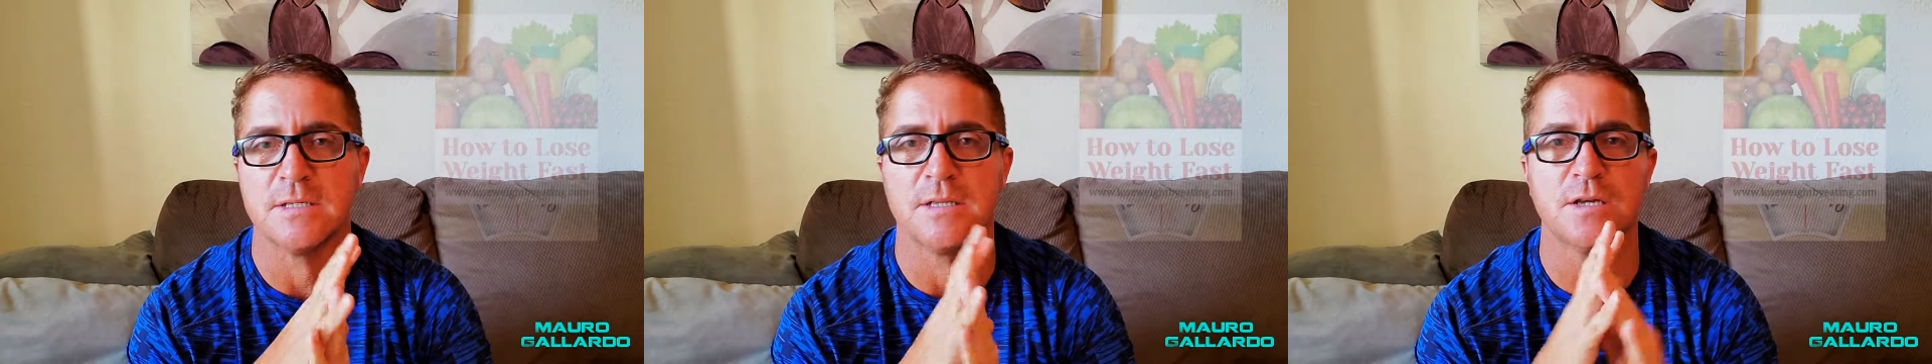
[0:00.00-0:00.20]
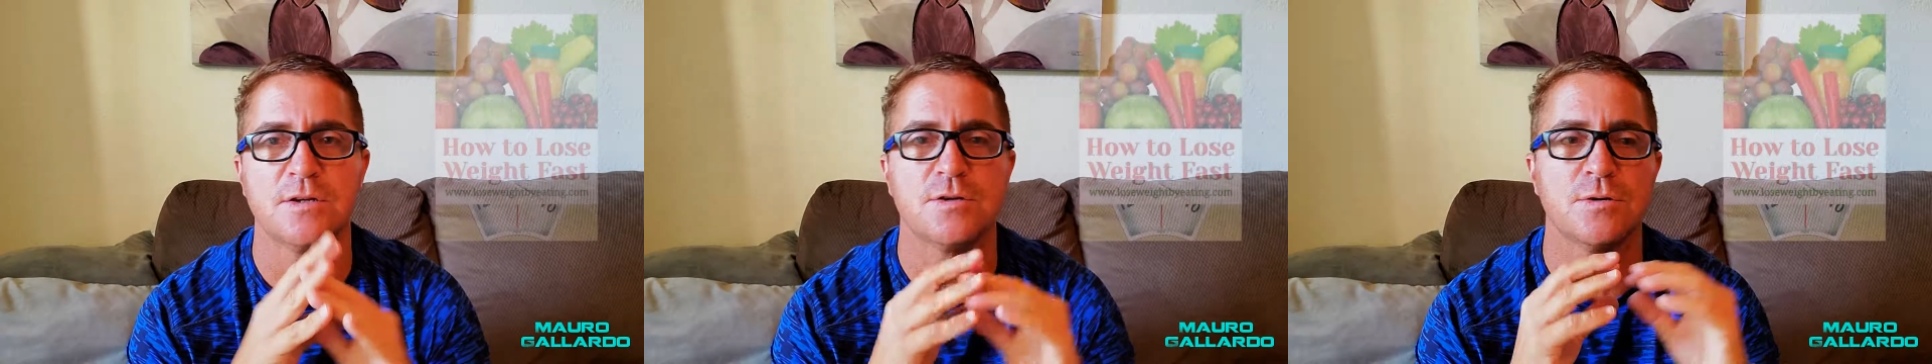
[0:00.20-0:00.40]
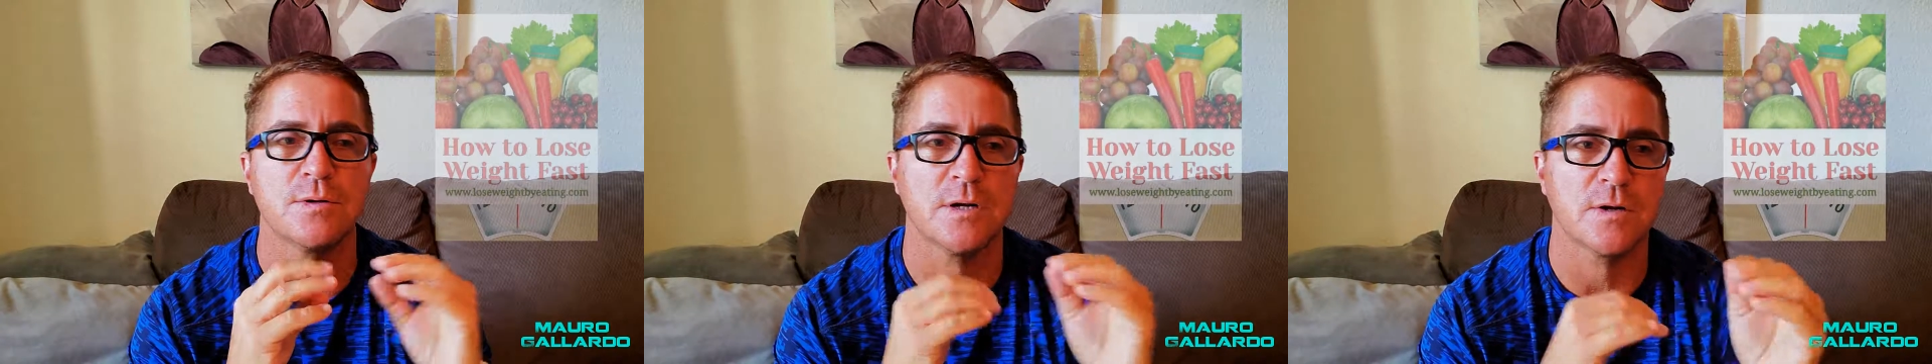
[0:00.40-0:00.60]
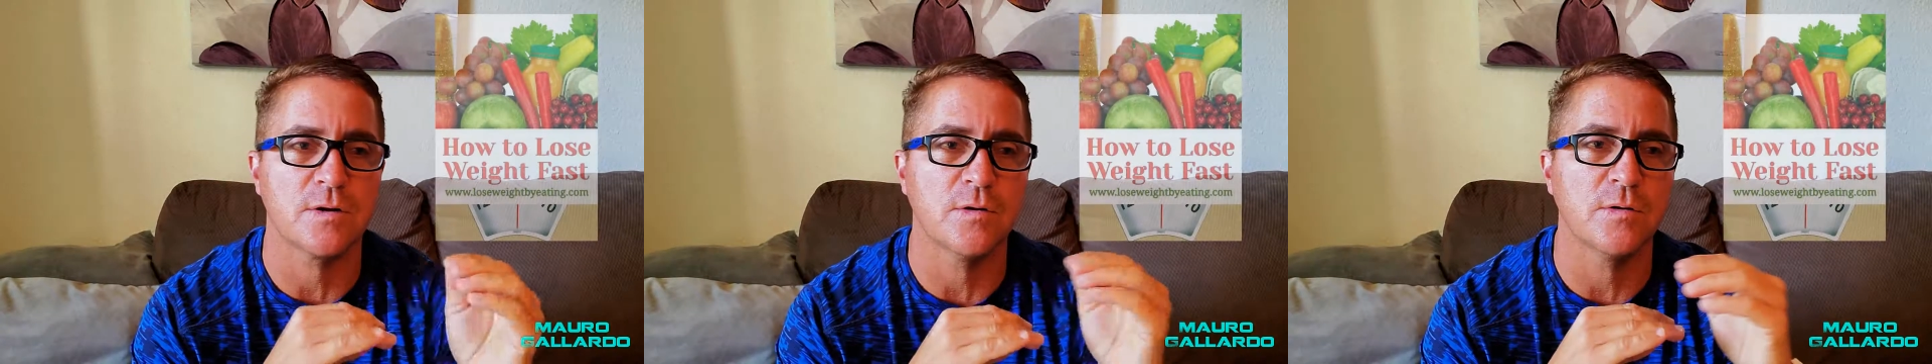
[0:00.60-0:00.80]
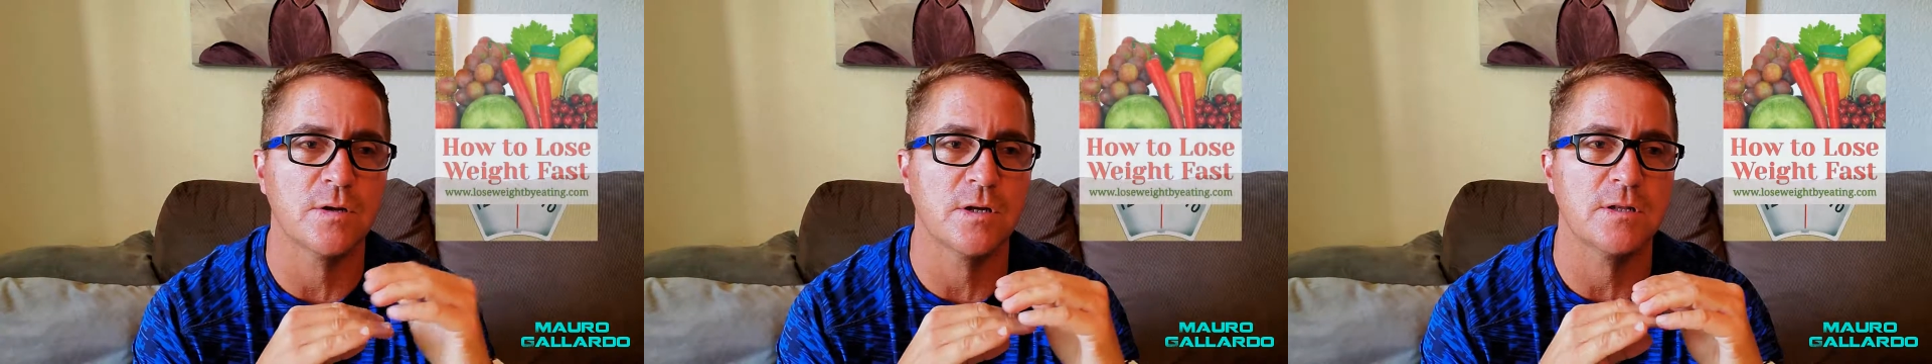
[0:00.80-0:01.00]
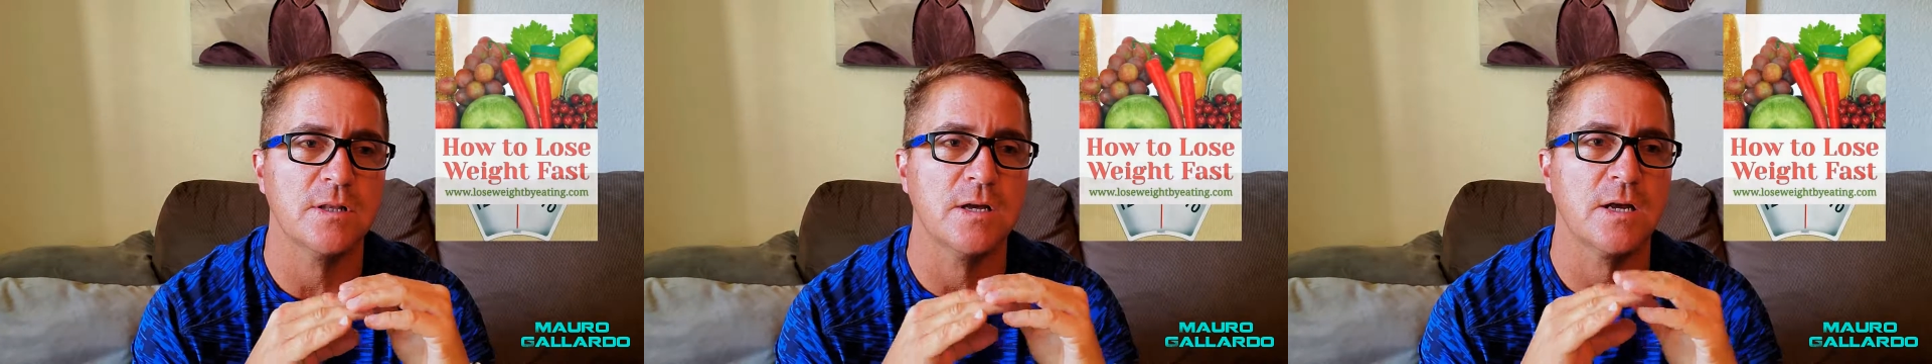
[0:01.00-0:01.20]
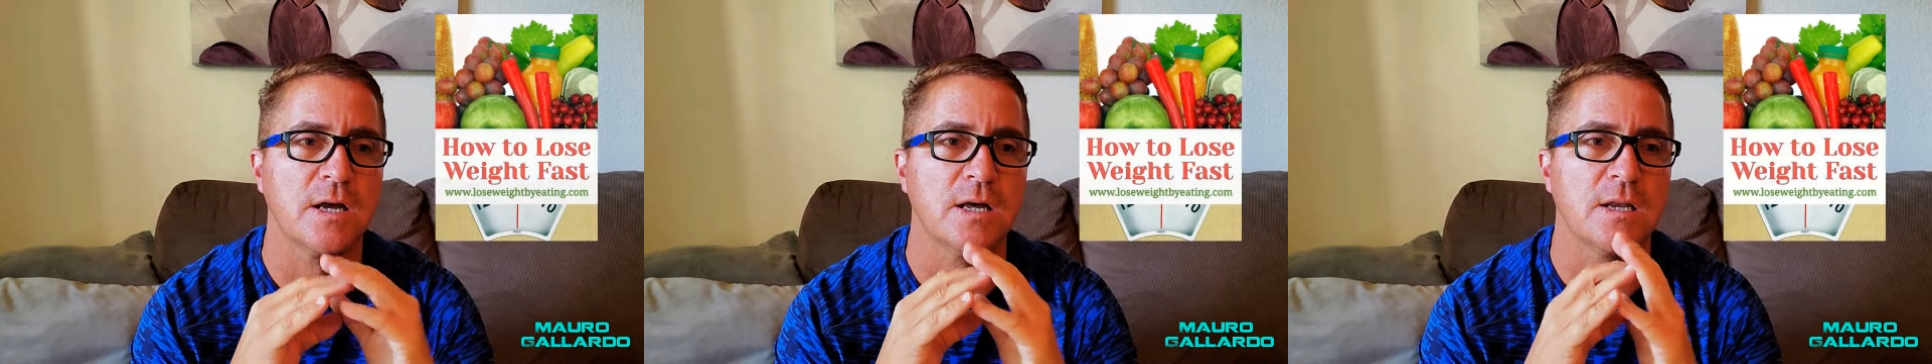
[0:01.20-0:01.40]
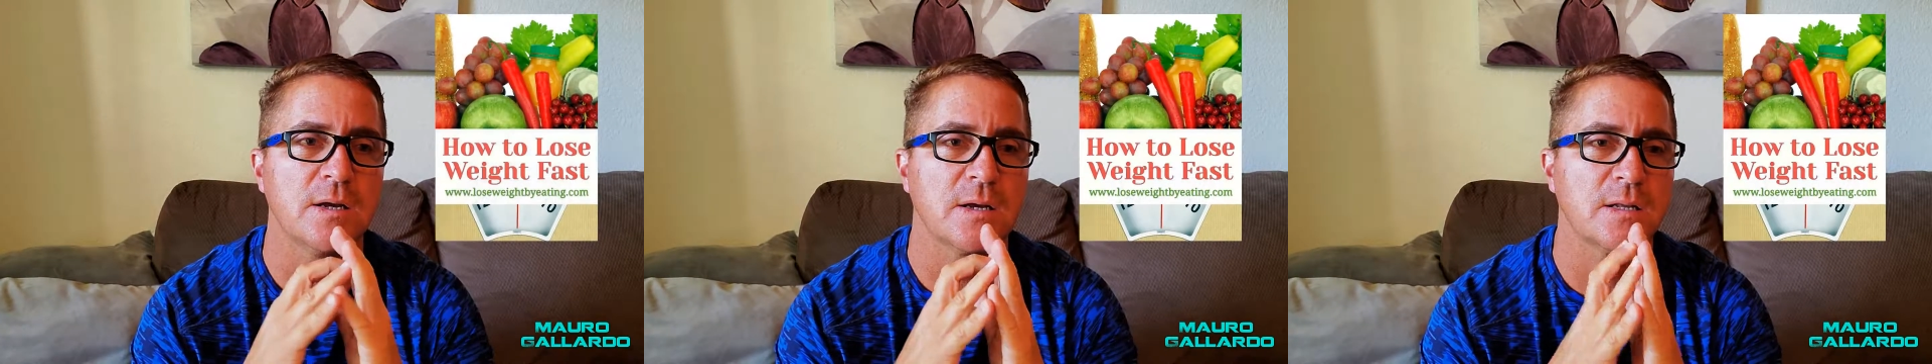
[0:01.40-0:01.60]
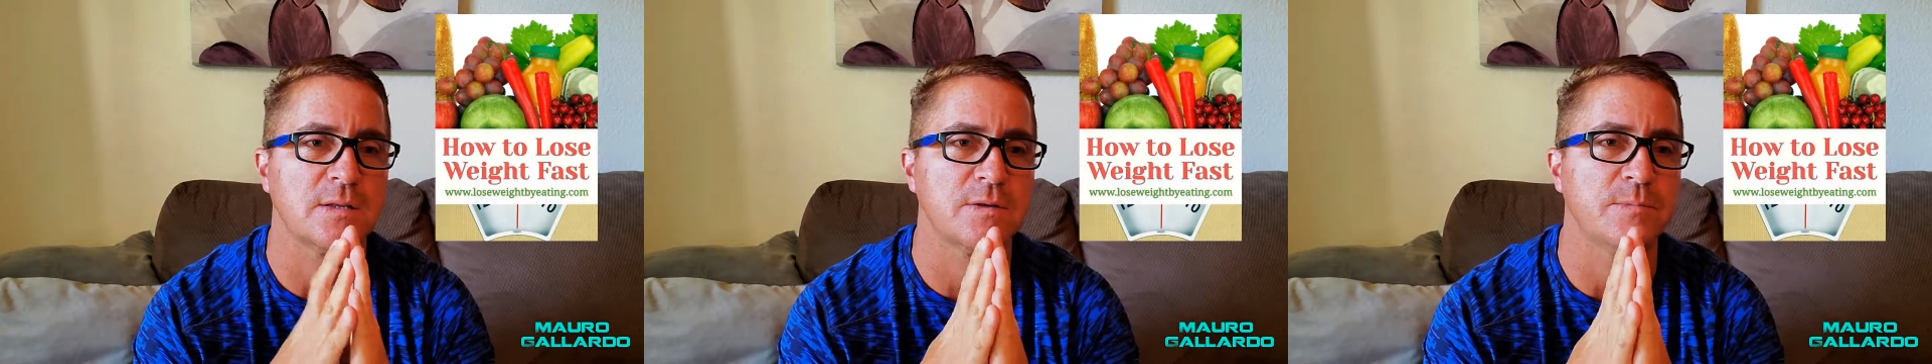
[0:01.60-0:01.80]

They sugarcoat it, they kind of